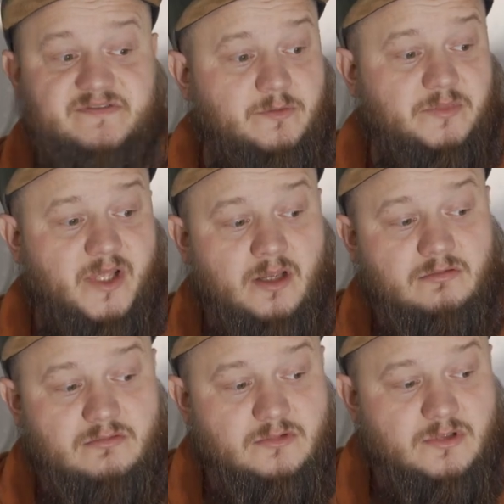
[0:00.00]
from there.
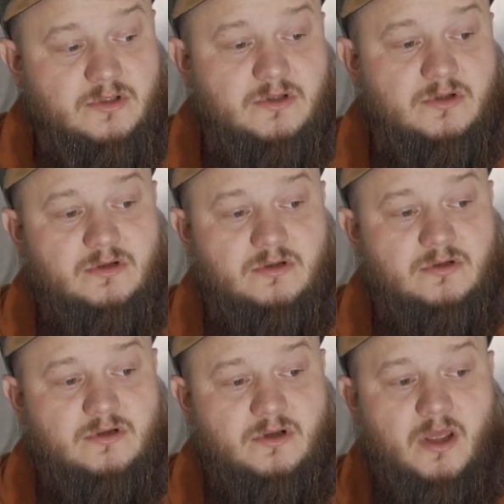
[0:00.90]

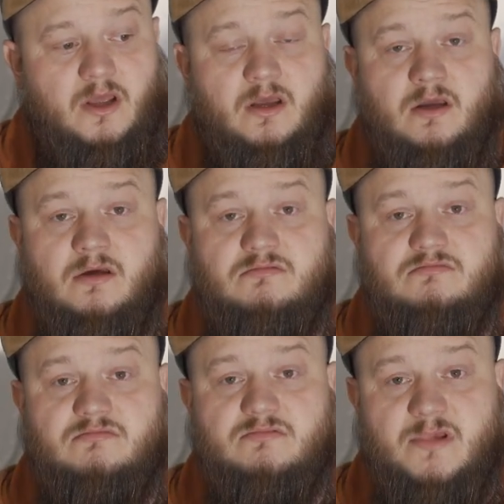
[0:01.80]

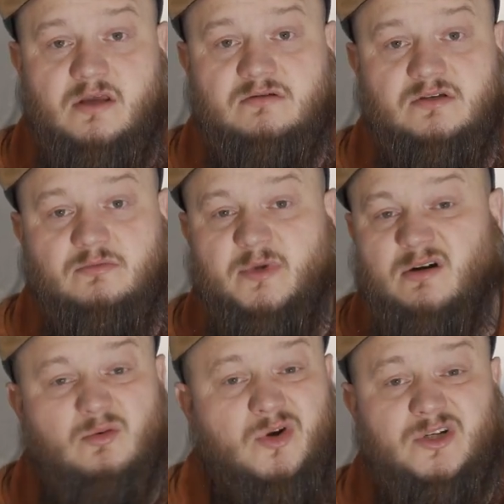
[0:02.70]
Yeah, so
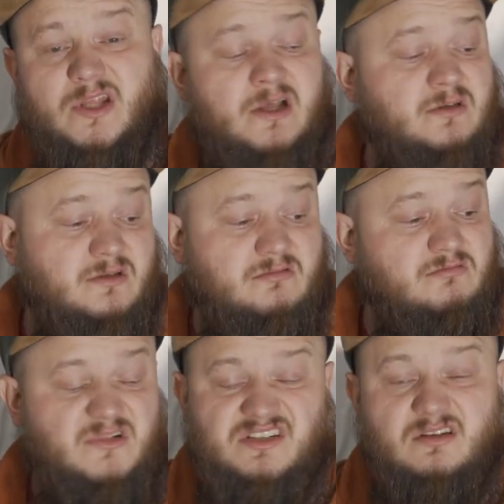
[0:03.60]
better watch that,
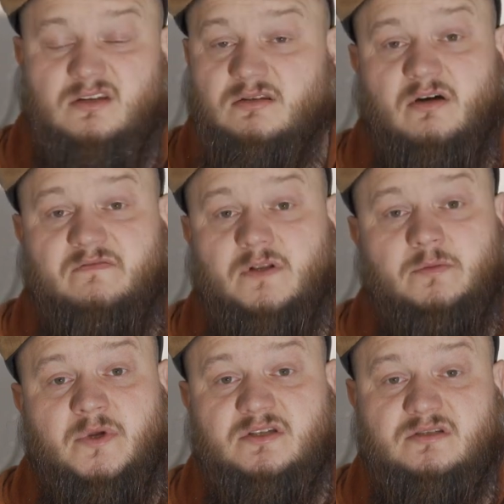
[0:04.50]
because I did not
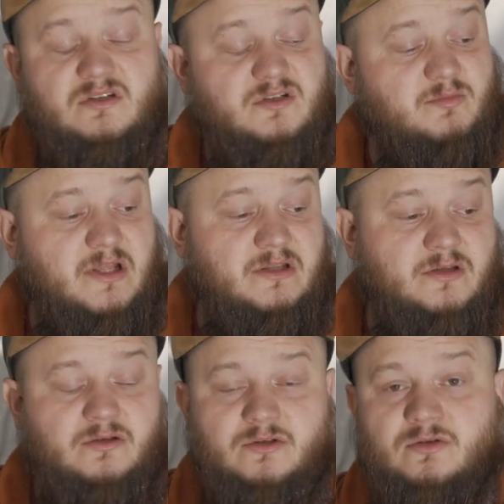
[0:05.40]
film it. There's
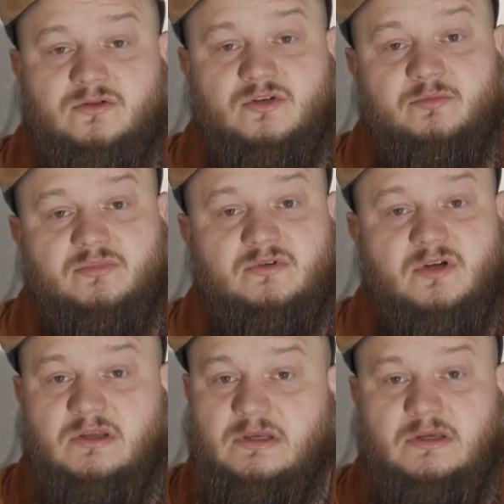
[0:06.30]
plenty on YouTube.
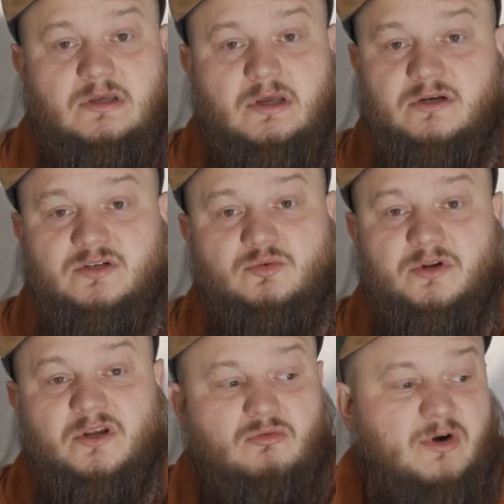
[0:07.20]
I just
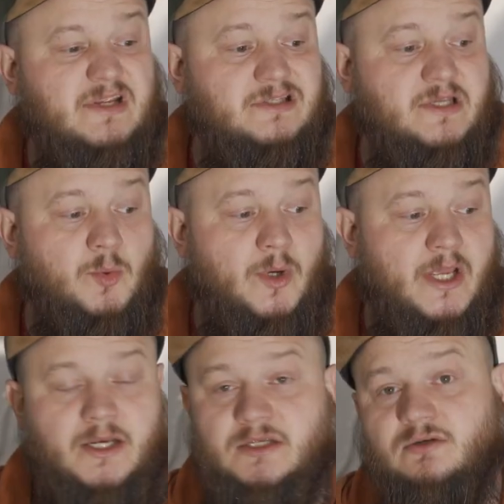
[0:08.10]
want to raise the
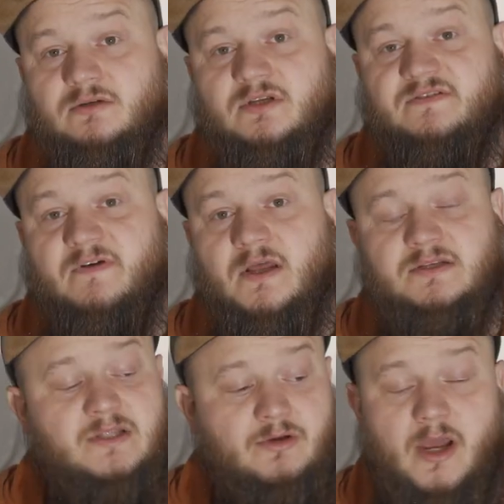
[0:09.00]
awareness on these
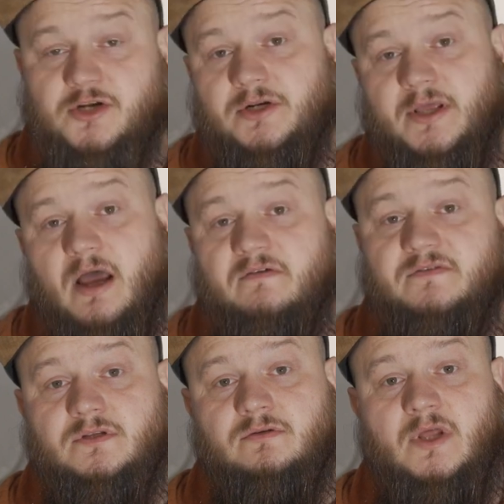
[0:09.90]
vans that you actually have
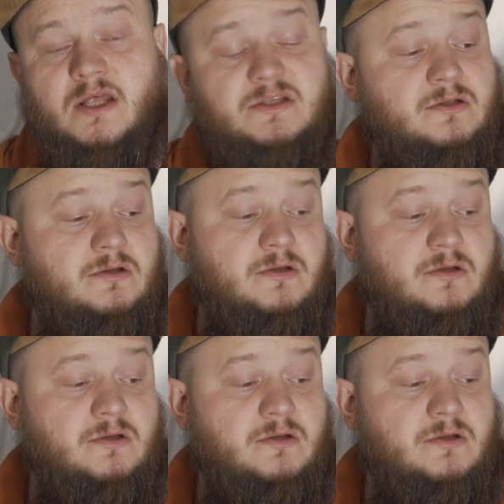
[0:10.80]
to do that